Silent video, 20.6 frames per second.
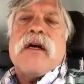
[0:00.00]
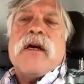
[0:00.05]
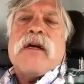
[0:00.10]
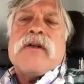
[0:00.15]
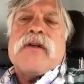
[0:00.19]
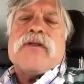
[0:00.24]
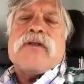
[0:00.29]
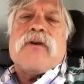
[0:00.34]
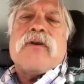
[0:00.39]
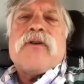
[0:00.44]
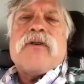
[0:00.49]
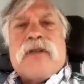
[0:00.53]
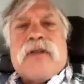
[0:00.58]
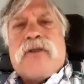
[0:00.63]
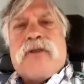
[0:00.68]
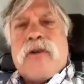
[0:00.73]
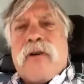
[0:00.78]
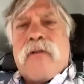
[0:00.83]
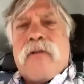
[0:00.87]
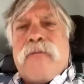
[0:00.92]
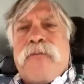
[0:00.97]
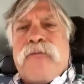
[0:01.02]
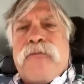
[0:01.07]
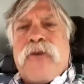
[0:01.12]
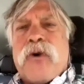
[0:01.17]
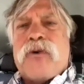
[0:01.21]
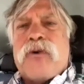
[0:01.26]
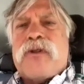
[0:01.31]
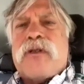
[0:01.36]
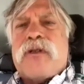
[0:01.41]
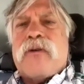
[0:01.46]
So these are
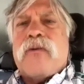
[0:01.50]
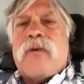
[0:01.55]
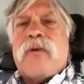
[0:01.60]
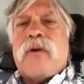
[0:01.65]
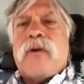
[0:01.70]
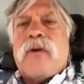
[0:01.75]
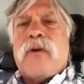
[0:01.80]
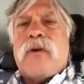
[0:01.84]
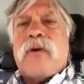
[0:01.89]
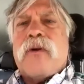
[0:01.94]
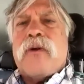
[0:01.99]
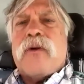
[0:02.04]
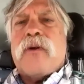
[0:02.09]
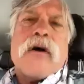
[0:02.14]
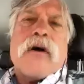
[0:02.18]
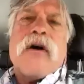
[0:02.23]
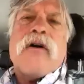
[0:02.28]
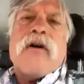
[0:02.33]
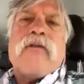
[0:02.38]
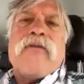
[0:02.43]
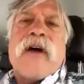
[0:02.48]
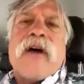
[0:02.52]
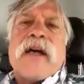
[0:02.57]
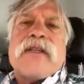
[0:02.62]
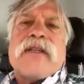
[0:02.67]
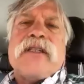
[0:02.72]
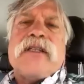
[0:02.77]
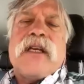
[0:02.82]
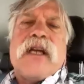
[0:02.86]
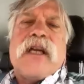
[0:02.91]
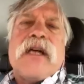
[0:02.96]
folks that we would kind of call
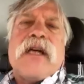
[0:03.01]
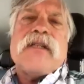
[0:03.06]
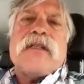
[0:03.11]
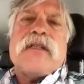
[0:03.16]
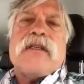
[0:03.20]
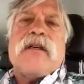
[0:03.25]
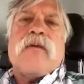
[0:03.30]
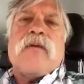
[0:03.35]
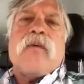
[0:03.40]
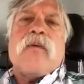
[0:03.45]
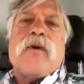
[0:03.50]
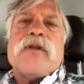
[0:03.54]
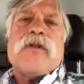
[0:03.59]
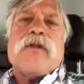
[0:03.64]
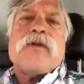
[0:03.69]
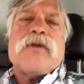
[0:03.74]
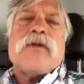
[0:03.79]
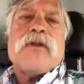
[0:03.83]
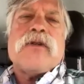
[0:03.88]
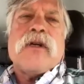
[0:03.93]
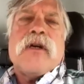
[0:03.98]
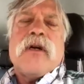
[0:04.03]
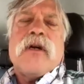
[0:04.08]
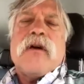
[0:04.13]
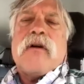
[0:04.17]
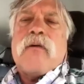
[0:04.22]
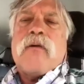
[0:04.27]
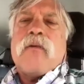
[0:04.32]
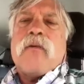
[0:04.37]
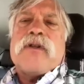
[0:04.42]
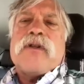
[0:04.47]
vaccine hesitant. Once
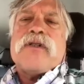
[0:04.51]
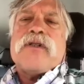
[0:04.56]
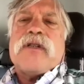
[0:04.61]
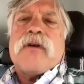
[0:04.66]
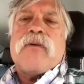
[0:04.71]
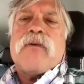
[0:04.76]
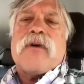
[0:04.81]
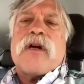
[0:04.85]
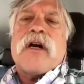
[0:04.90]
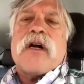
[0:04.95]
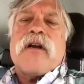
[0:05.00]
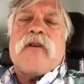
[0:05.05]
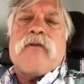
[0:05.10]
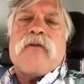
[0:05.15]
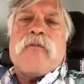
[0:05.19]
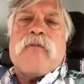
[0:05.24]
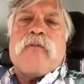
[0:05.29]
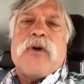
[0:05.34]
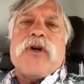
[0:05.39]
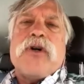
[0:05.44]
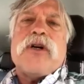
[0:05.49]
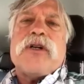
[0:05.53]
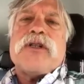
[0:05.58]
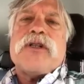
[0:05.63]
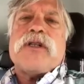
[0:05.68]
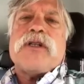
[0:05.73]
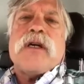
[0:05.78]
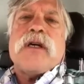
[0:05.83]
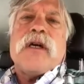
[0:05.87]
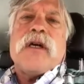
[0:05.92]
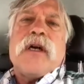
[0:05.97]
they were kind of
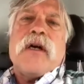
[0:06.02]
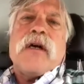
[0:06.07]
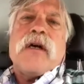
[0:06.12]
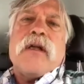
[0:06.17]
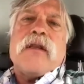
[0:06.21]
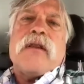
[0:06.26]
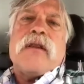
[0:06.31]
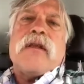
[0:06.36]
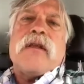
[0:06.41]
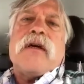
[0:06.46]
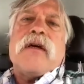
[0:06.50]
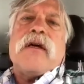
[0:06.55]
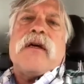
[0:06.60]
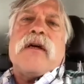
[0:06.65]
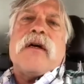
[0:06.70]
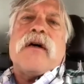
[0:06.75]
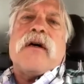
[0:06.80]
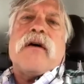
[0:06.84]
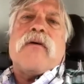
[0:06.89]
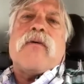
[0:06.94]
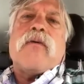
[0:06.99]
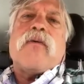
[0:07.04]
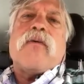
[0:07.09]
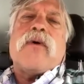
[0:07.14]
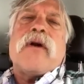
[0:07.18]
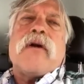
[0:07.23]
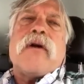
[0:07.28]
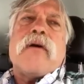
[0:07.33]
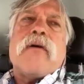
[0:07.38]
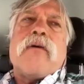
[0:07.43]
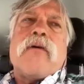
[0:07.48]
pushed, they
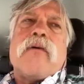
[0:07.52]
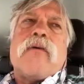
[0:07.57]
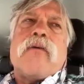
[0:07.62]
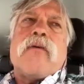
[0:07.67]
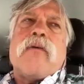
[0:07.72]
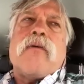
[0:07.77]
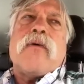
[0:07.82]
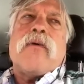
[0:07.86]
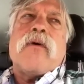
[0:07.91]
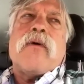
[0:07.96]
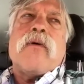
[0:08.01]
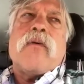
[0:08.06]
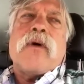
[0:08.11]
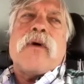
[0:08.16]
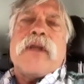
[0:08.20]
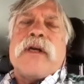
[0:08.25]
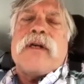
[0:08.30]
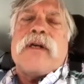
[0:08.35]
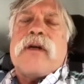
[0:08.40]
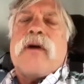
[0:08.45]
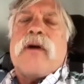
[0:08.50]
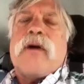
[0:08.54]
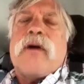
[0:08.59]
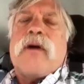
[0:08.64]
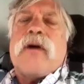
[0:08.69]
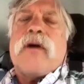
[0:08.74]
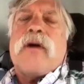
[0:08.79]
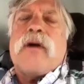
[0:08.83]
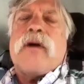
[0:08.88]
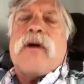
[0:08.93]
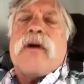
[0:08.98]
were willing to go
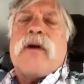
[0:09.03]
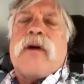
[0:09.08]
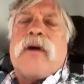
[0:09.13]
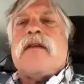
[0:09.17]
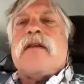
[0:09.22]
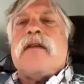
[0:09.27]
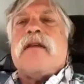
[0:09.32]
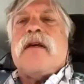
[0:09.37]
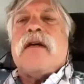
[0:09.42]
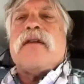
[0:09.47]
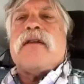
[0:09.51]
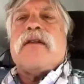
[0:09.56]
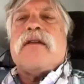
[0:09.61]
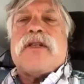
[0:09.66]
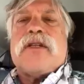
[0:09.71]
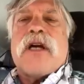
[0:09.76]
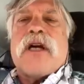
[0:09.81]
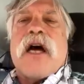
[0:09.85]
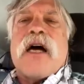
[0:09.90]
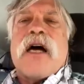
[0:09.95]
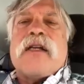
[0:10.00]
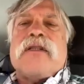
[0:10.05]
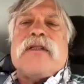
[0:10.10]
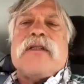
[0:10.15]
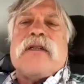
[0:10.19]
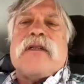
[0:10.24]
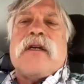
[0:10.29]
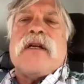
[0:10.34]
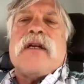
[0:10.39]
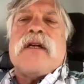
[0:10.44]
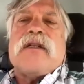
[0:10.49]
ahead and get the
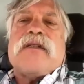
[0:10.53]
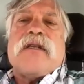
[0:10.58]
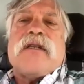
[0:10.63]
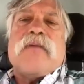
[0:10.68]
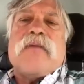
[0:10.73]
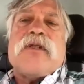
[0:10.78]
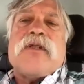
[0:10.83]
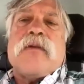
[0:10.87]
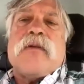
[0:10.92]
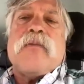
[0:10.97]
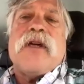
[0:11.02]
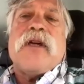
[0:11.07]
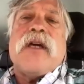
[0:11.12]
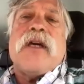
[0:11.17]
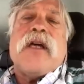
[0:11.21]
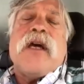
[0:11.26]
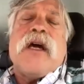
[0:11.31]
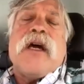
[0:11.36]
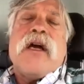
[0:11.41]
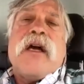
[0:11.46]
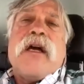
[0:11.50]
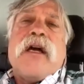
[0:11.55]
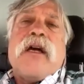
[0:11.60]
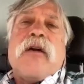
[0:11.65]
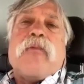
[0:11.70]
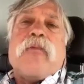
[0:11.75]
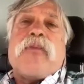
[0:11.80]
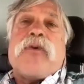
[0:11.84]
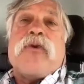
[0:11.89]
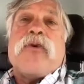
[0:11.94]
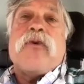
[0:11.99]
shots, and it seems to be
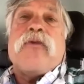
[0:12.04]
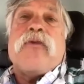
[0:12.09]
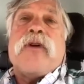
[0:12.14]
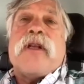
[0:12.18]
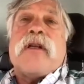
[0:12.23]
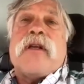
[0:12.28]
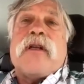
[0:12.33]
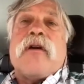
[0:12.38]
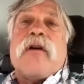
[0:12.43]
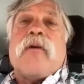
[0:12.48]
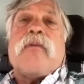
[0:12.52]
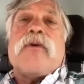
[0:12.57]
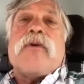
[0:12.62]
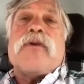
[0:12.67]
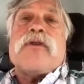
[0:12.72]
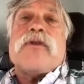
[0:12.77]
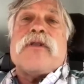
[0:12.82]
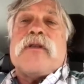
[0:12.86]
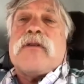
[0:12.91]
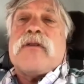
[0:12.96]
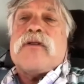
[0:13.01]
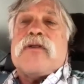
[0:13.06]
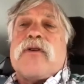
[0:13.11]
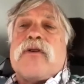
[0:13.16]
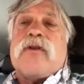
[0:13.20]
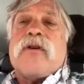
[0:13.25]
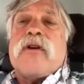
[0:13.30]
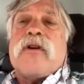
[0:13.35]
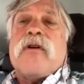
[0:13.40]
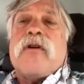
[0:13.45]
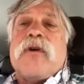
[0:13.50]
improving the numbers in
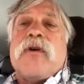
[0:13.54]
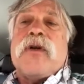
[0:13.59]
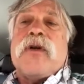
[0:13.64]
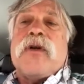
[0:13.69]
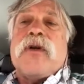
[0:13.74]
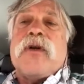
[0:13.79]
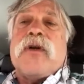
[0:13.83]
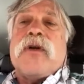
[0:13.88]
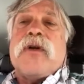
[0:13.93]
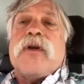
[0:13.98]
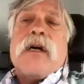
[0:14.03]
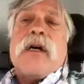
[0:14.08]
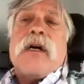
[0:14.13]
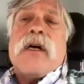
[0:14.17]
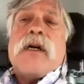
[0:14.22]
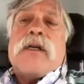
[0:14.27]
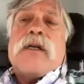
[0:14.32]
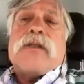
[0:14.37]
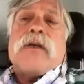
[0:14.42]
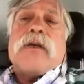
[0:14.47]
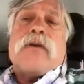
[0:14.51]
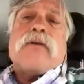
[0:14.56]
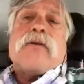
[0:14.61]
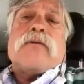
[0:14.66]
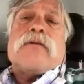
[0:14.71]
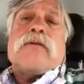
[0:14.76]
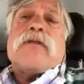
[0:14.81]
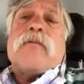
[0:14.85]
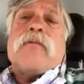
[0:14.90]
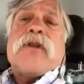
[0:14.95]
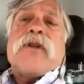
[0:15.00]
certain communities.
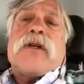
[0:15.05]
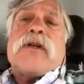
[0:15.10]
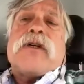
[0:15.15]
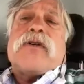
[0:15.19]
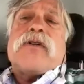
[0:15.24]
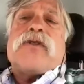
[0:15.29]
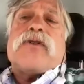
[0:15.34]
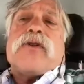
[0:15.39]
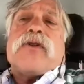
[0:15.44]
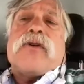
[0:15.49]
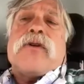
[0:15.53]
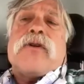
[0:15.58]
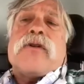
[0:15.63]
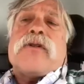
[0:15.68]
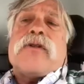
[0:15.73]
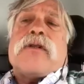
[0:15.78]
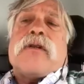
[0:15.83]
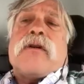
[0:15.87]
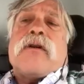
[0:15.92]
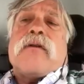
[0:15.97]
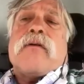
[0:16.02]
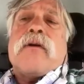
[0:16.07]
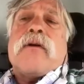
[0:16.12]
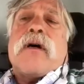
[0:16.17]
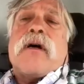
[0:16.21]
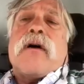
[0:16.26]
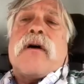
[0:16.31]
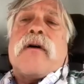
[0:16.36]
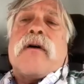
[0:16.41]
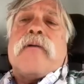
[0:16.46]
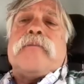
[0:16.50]
So some of the concerns
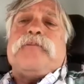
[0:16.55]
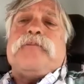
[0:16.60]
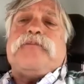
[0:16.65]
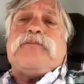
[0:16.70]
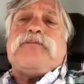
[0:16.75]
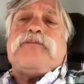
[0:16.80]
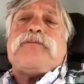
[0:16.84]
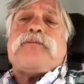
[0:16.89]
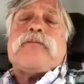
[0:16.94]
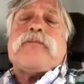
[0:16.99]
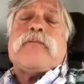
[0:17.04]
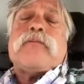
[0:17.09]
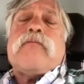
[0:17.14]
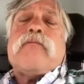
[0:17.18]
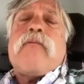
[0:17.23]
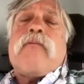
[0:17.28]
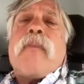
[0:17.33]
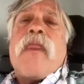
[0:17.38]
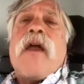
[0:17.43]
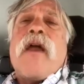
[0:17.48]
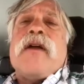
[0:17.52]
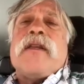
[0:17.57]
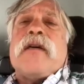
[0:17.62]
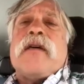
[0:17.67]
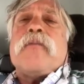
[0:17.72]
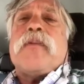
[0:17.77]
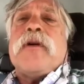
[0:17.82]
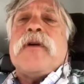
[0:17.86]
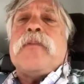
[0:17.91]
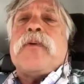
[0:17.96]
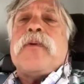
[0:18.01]
that
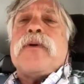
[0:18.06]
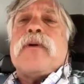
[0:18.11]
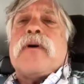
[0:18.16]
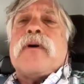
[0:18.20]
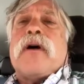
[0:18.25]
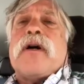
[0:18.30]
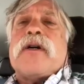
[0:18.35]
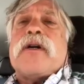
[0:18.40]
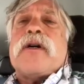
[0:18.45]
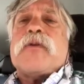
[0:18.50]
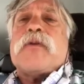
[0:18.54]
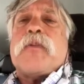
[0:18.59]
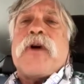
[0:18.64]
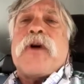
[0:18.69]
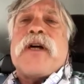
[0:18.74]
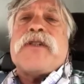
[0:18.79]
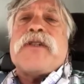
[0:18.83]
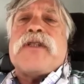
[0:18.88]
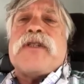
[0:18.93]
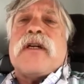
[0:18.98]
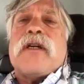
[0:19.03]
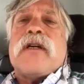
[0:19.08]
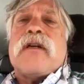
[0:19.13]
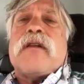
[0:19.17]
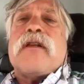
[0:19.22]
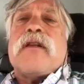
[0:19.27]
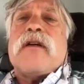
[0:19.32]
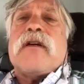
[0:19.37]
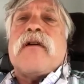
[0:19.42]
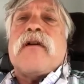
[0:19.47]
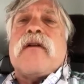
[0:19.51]
people are
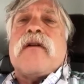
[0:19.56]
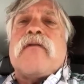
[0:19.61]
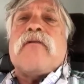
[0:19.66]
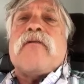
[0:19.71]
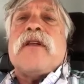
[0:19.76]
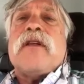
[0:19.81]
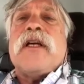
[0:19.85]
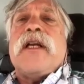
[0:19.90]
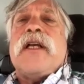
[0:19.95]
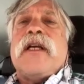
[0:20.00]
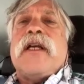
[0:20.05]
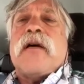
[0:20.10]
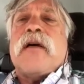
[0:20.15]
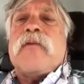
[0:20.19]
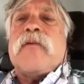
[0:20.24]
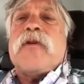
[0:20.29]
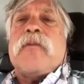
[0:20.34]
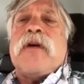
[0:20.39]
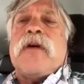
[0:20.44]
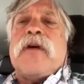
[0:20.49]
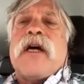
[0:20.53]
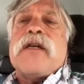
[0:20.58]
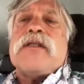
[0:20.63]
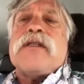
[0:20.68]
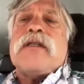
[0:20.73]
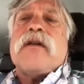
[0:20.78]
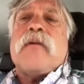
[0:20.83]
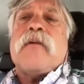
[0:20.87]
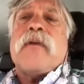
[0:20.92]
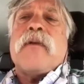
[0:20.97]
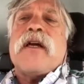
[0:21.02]
expressing that are leading them to be
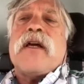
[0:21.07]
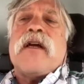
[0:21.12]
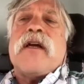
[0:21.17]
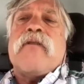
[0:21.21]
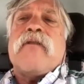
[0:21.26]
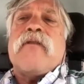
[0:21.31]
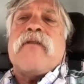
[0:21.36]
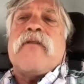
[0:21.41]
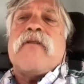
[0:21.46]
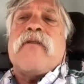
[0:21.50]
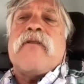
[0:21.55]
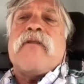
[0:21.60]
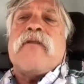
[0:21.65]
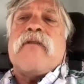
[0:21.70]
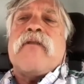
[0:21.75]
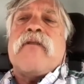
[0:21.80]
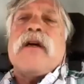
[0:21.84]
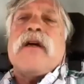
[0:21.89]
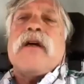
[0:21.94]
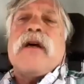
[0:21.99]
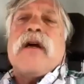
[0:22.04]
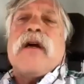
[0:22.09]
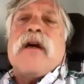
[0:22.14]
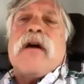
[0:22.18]
hesitant about getting vaccinated,